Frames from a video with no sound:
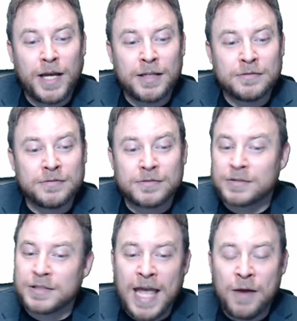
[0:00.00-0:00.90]
and
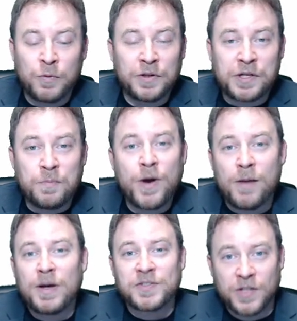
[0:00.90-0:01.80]
can't really
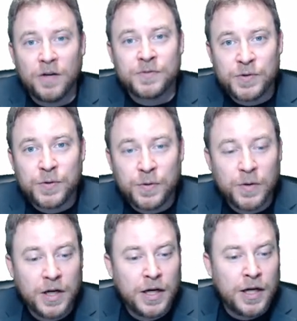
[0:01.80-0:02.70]
compare myself to